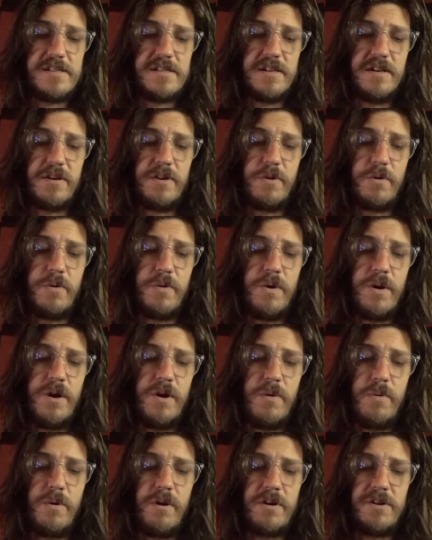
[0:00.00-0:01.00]
You know,
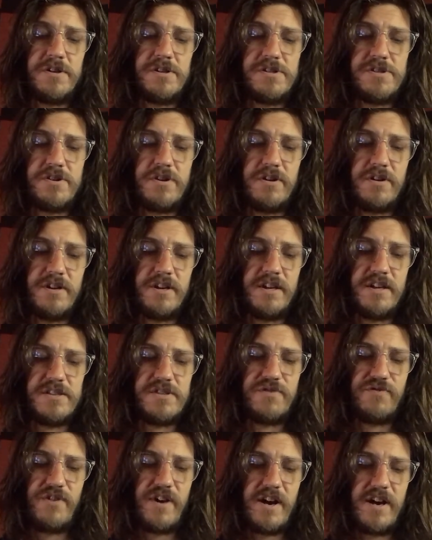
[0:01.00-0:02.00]
water is strong
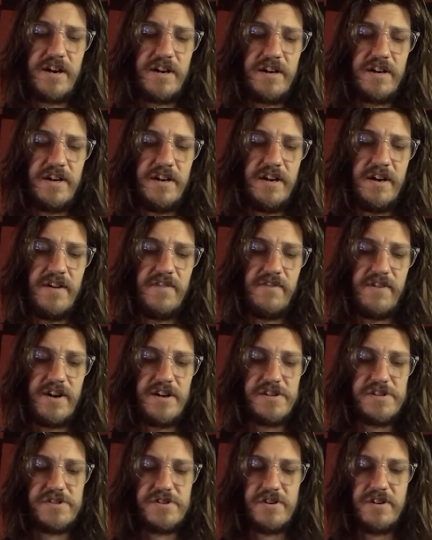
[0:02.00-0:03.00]
against fire, fire
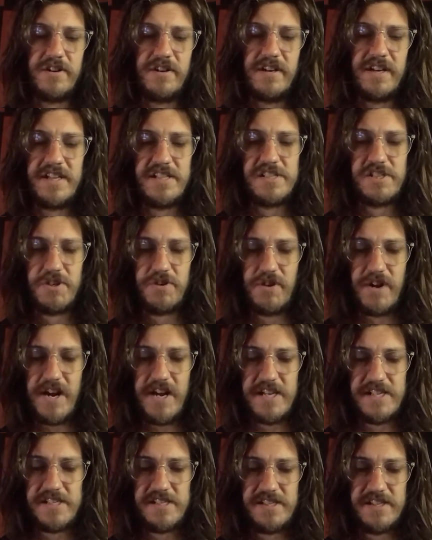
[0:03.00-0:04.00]
is strong against
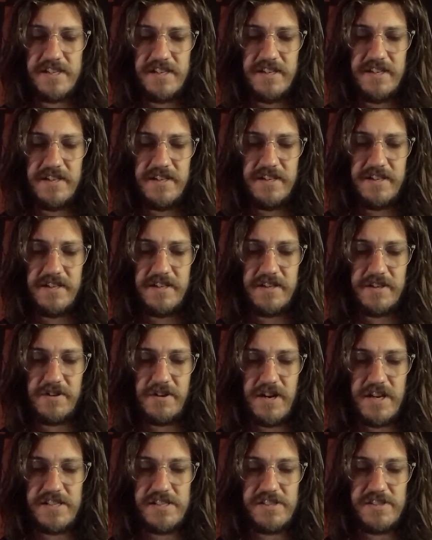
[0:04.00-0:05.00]
grass.
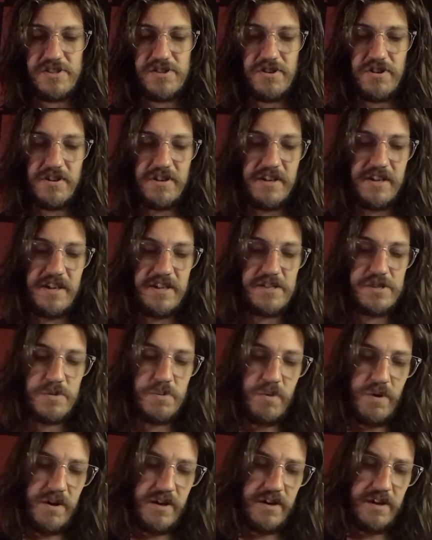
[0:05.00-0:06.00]
Grass is strong against
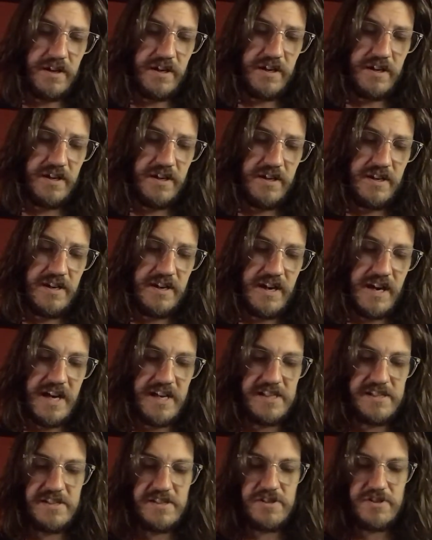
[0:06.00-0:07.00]
water,
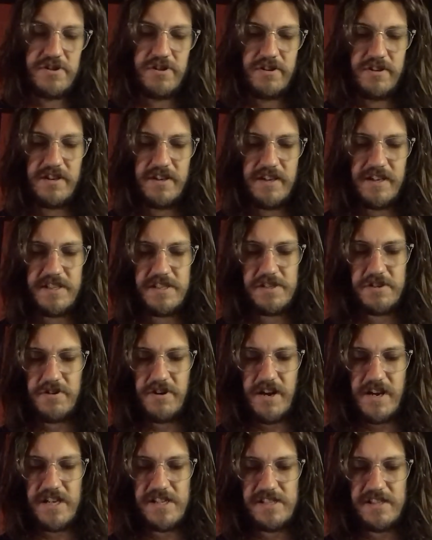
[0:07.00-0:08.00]
ice is strong against
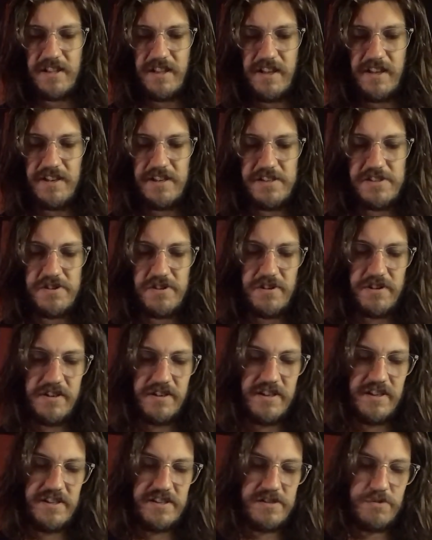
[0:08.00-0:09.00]
grass, lightning is strong
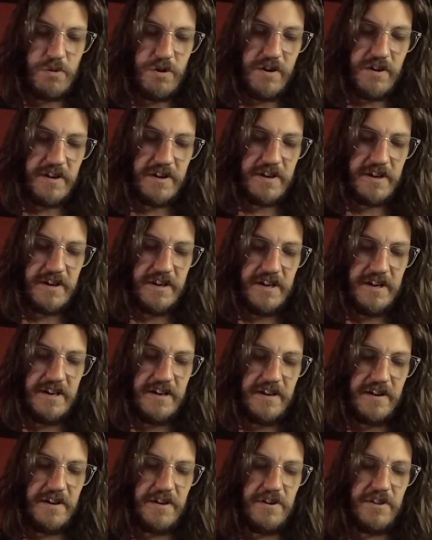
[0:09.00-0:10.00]
against water,
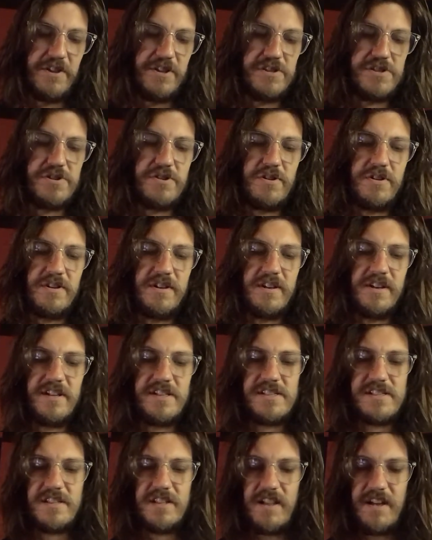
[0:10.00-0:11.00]
earth is strong
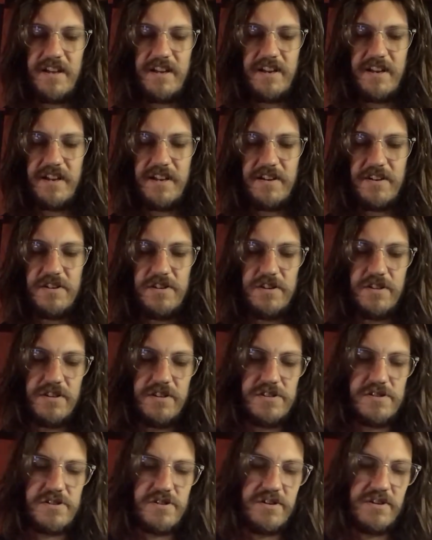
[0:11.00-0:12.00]
against lightning, earth
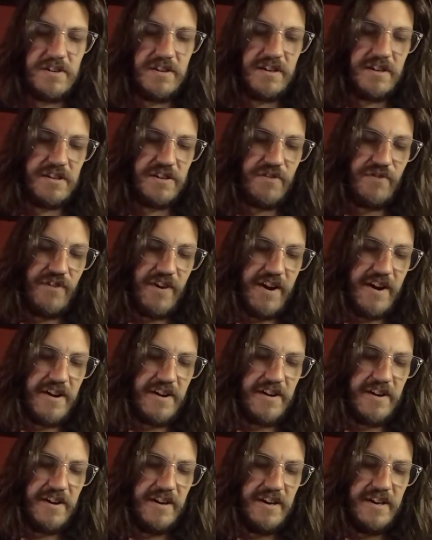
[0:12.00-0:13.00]
is strong against fire,